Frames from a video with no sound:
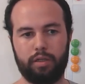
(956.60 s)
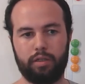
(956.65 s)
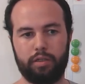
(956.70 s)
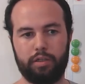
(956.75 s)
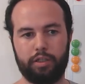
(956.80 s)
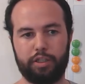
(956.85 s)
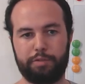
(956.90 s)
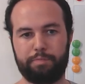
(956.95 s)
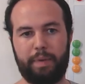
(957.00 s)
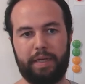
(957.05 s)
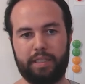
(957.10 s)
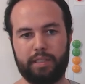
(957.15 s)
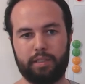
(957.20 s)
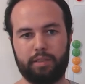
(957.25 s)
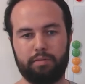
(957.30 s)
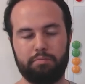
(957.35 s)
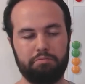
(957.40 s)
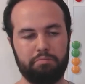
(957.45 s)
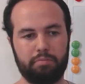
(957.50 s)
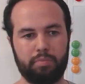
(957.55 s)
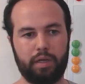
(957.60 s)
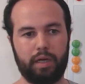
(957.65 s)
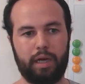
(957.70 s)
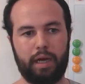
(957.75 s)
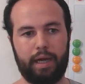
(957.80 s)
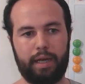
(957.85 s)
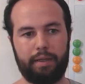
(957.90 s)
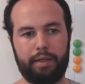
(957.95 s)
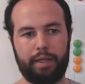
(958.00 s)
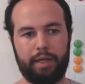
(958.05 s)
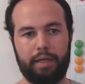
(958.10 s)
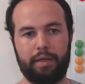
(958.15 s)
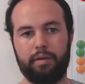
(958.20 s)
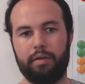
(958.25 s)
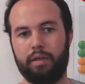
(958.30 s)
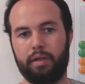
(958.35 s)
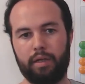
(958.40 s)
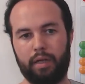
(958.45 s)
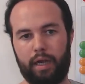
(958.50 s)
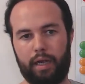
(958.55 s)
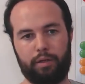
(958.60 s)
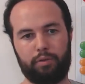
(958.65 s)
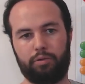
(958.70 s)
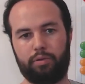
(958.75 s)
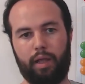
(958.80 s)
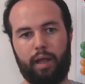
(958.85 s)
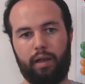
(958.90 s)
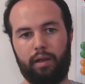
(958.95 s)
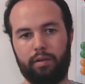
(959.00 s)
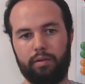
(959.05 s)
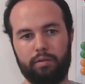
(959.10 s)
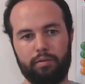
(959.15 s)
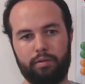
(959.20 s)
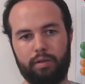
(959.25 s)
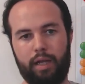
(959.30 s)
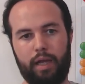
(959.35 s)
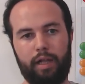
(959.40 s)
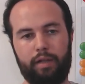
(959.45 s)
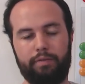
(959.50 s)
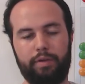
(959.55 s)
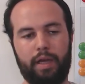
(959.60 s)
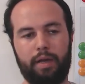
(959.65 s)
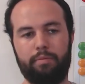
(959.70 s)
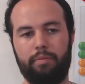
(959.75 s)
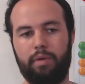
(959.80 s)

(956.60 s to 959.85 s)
space, and then I could tell LVM